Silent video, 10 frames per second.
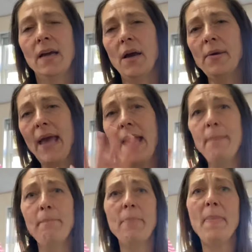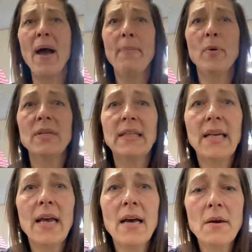Okay, bye-bye boys and
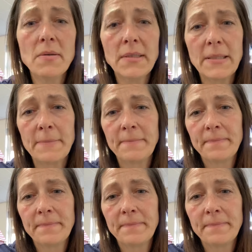girls.